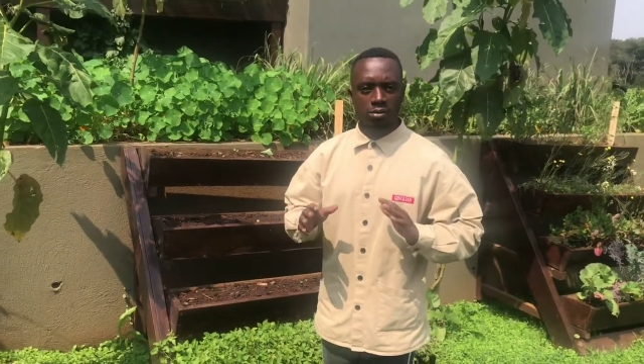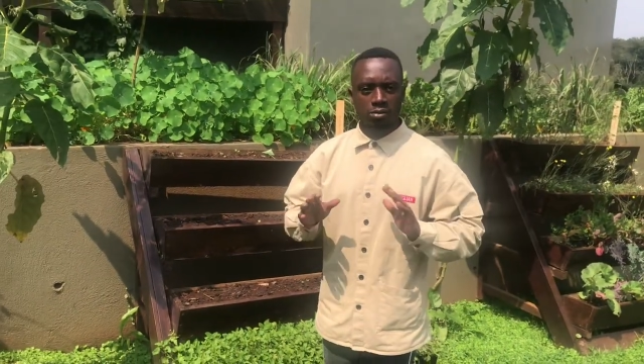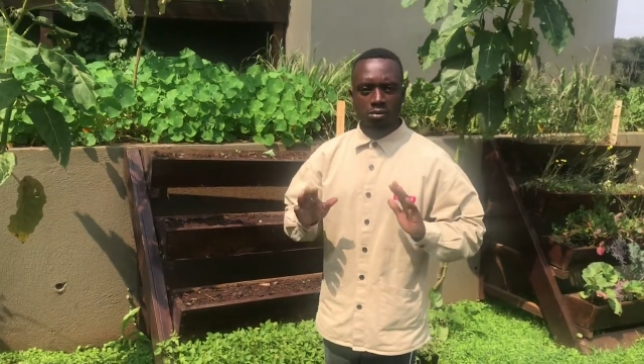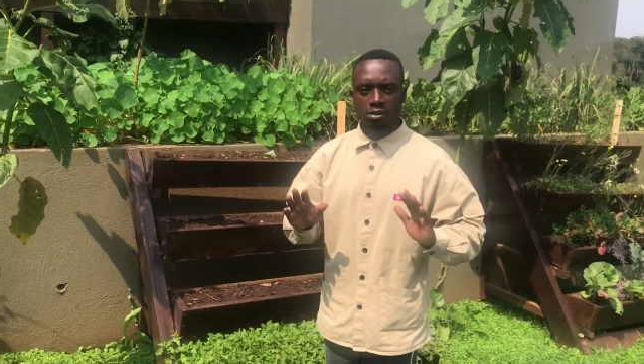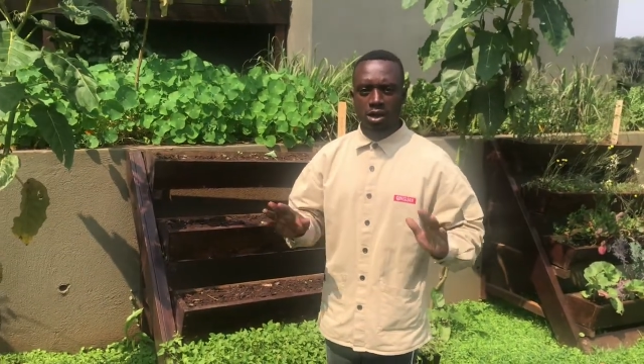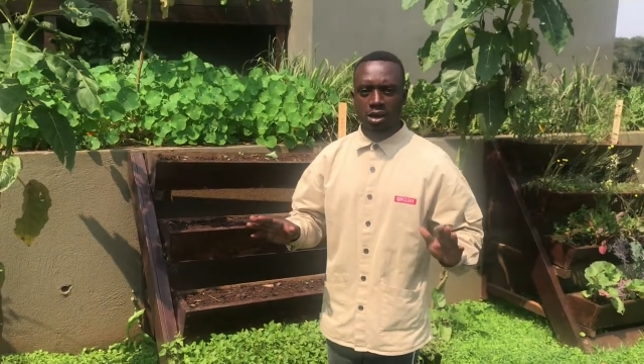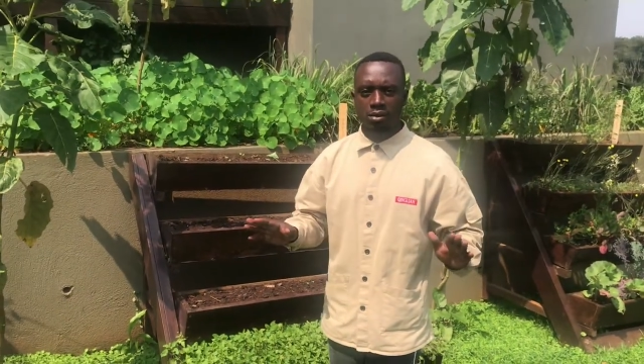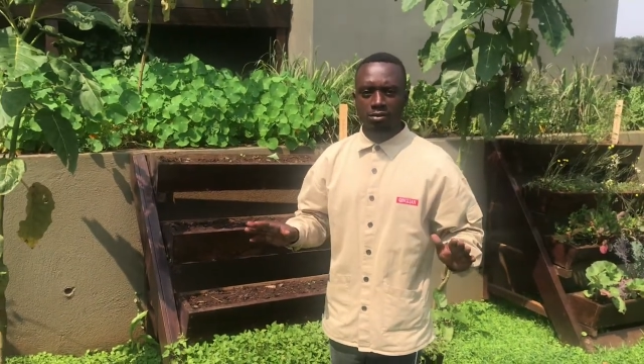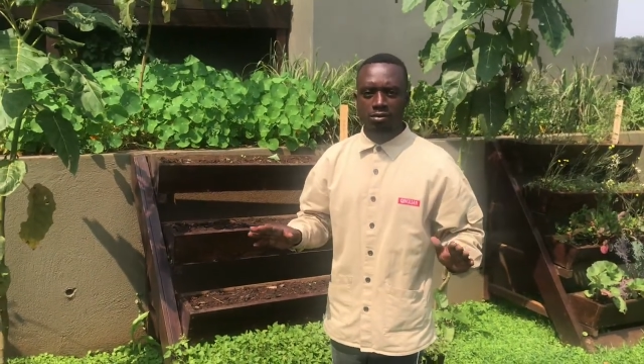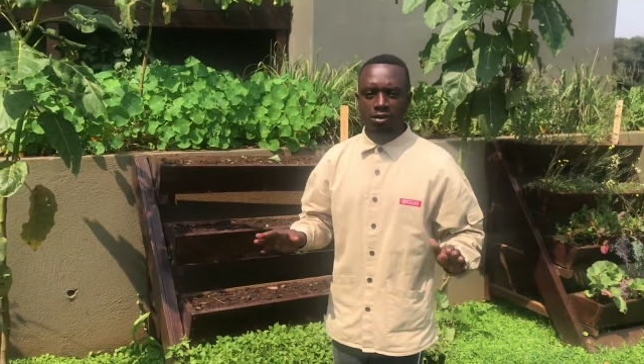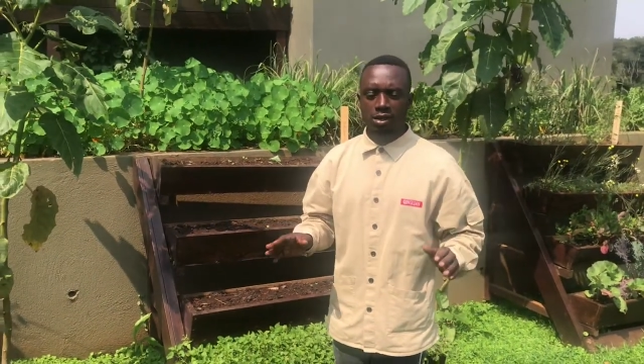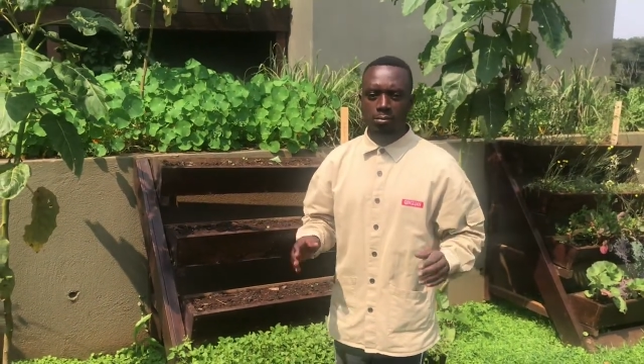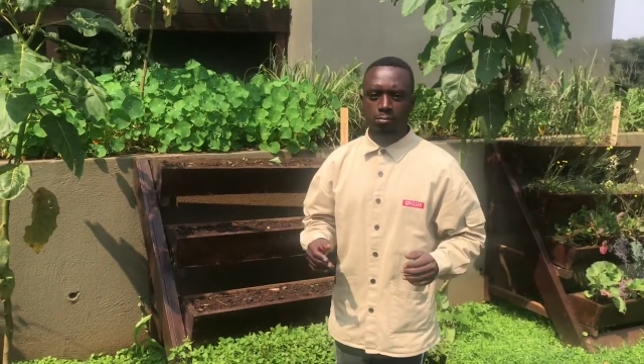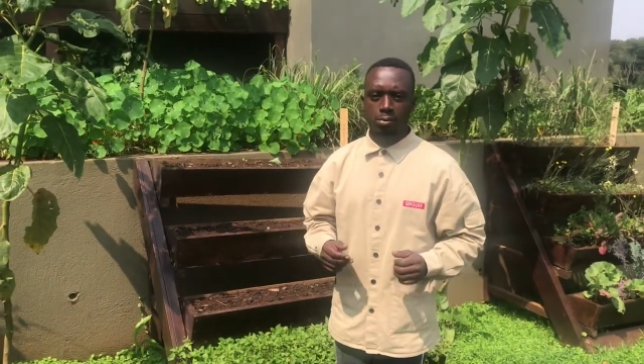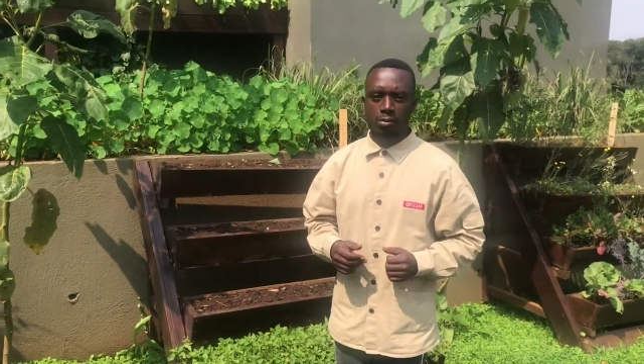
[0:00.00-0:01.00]
you can
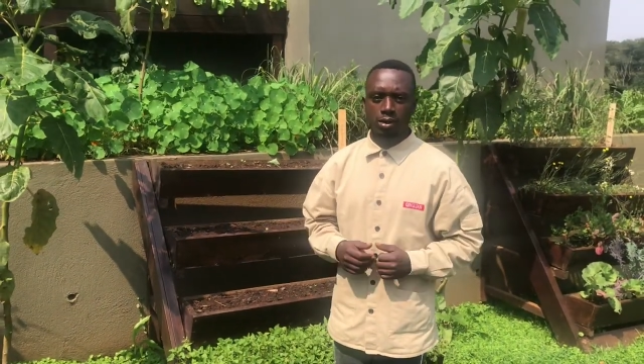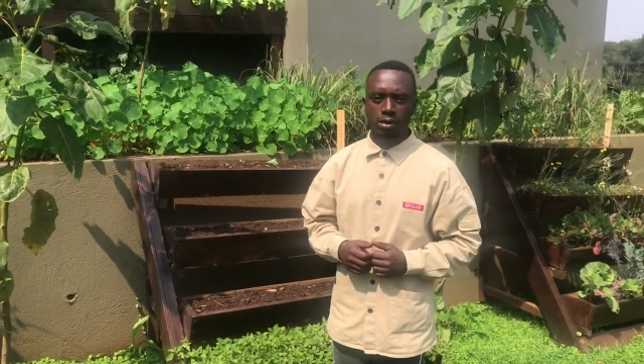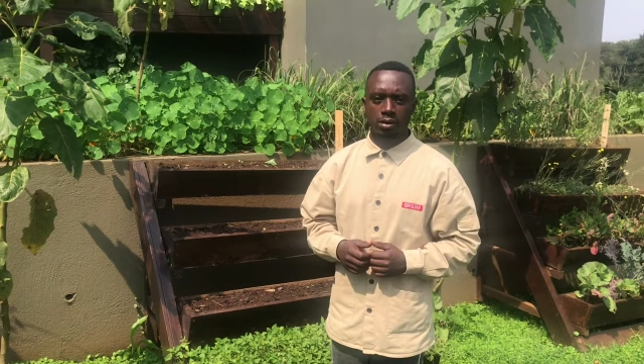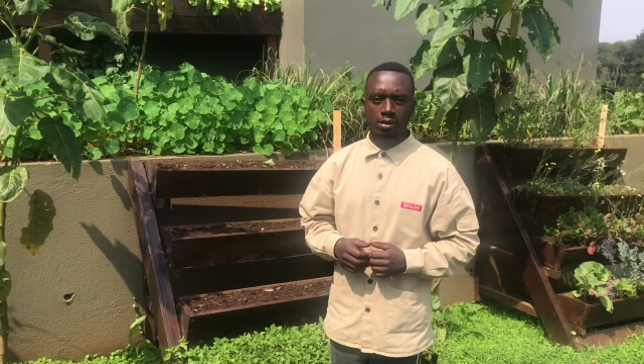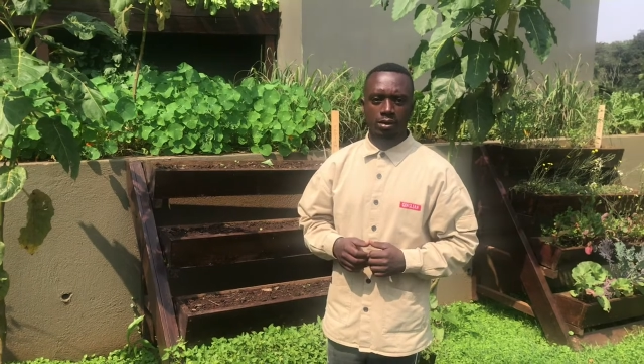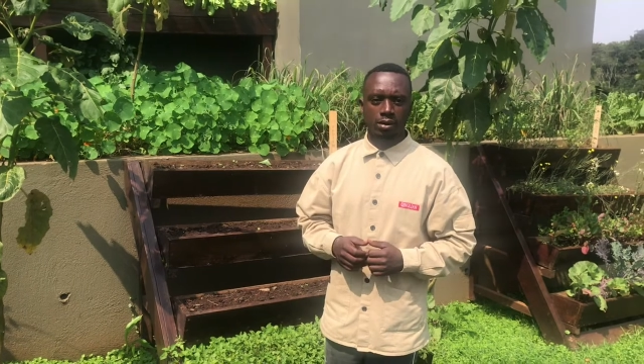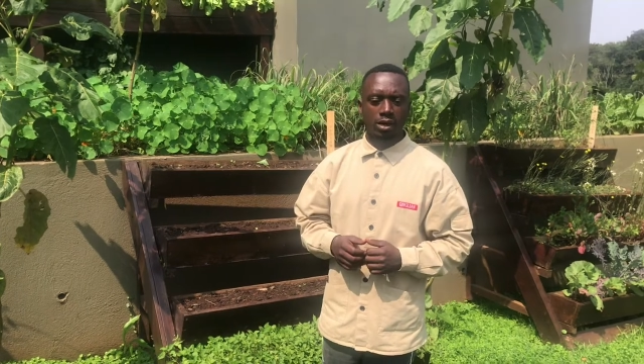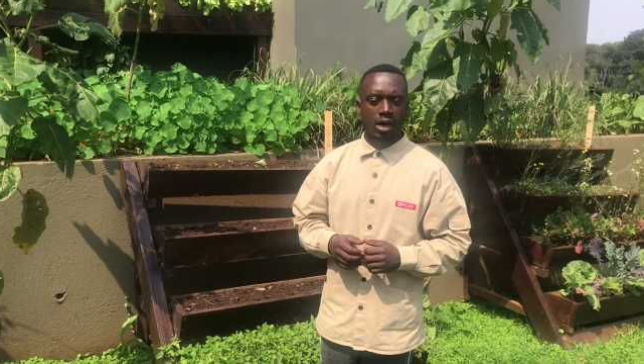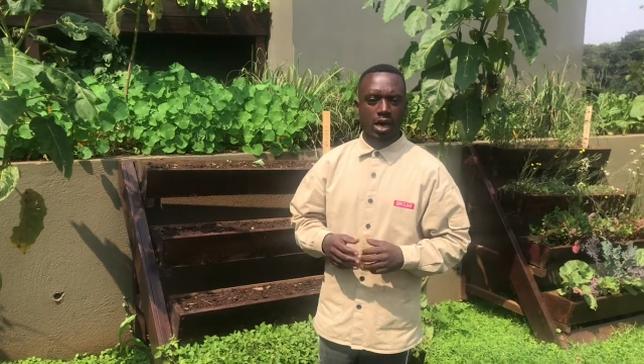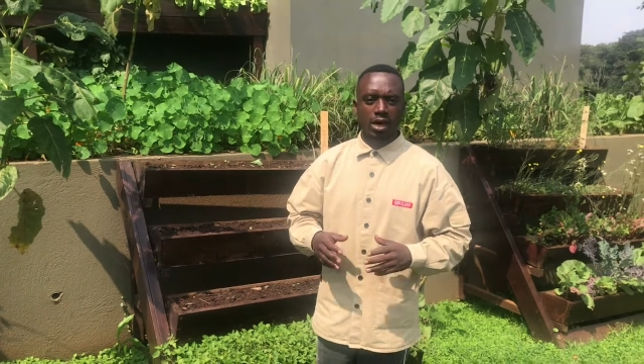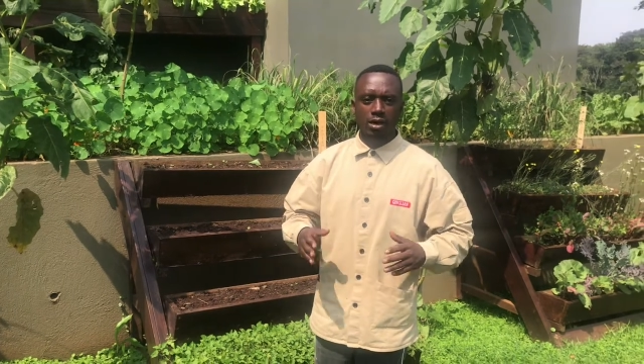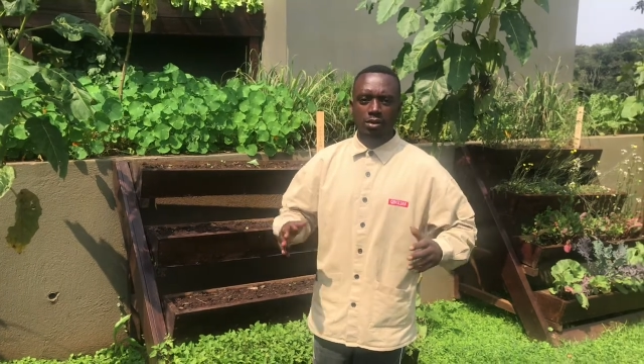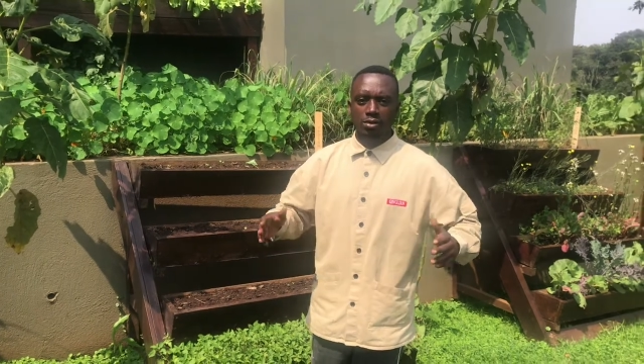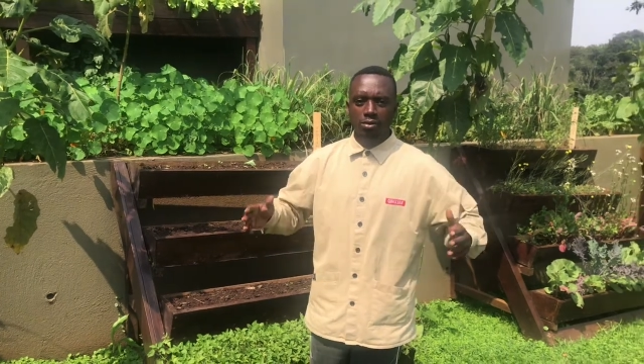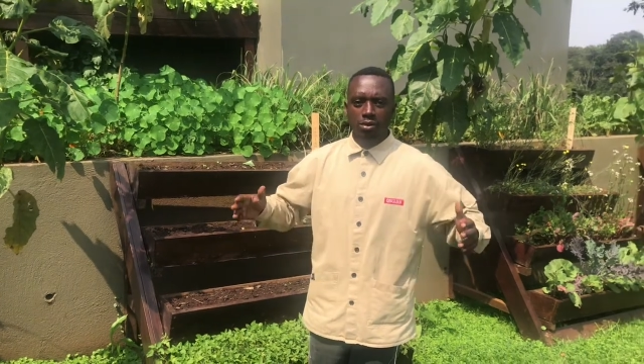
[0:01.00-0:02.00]
sleep well,
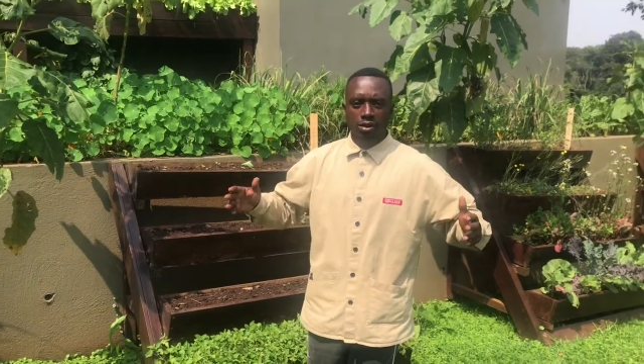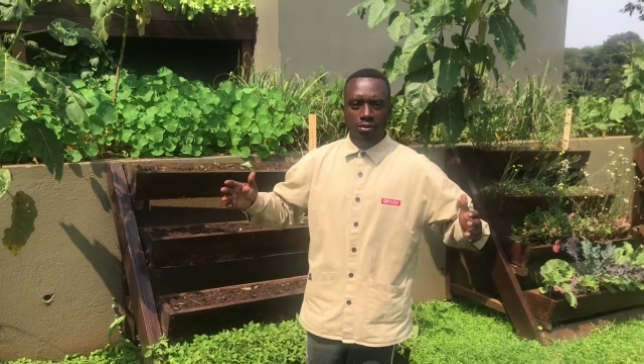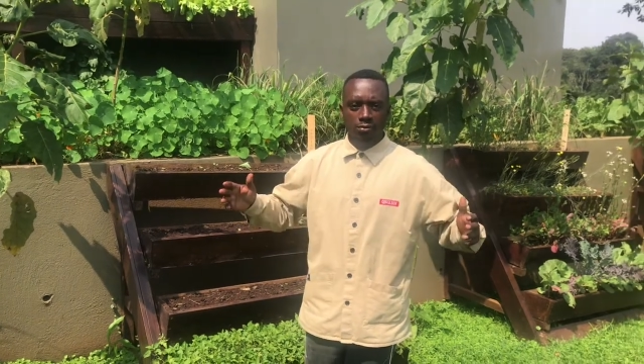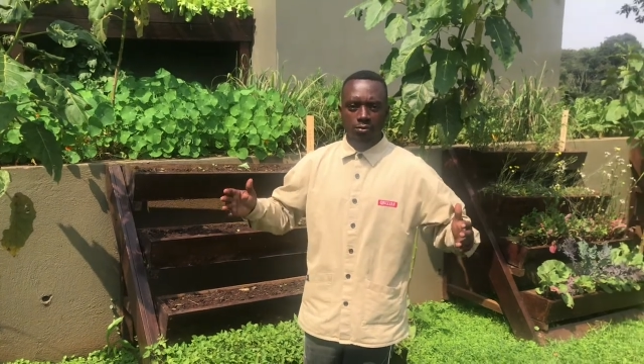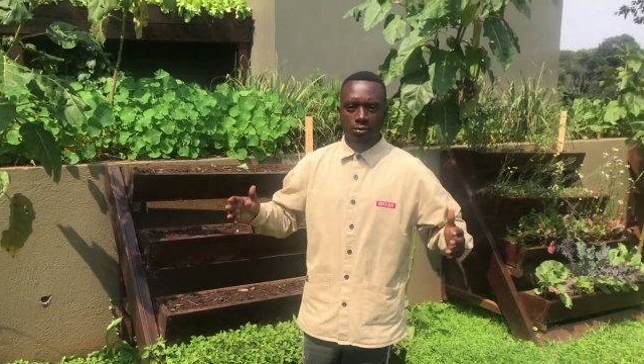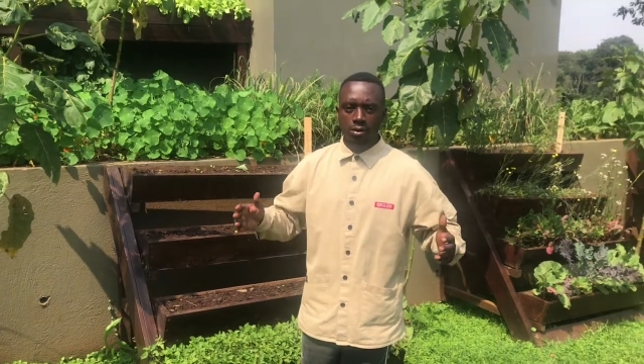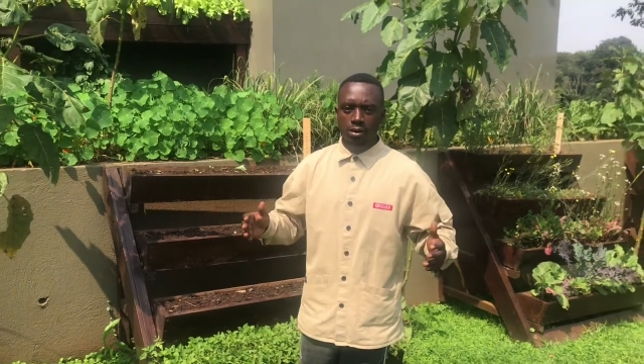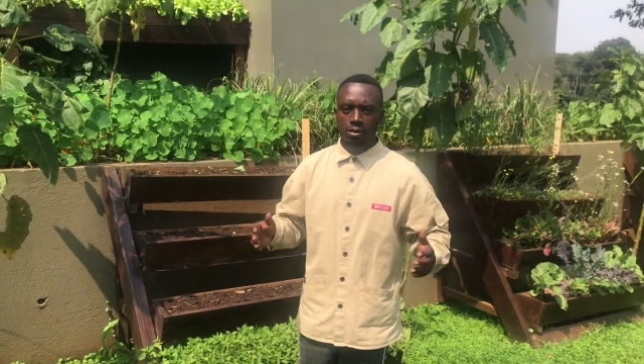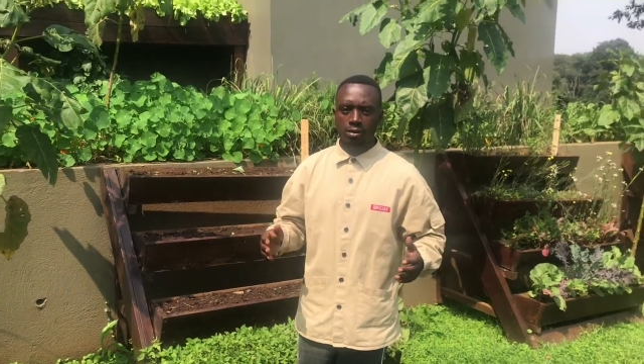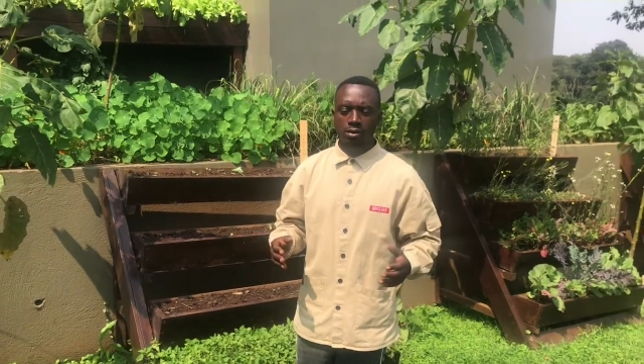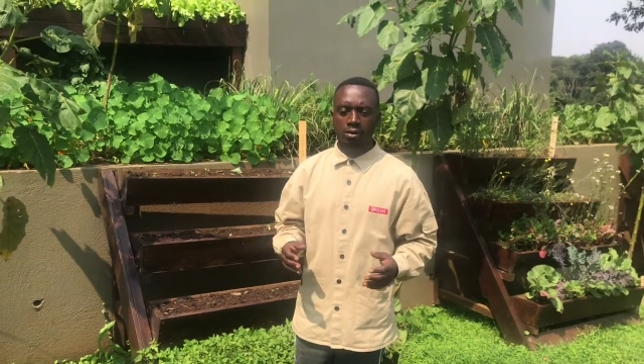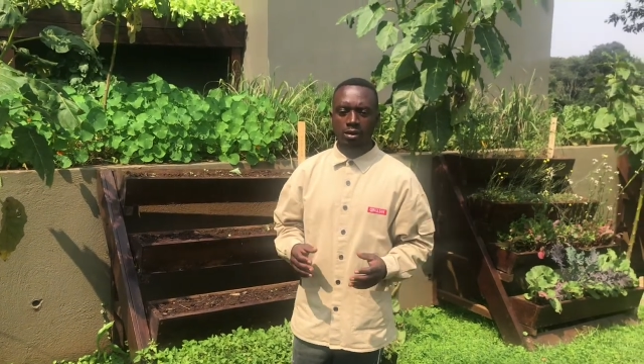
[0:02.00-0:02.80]
and you live well.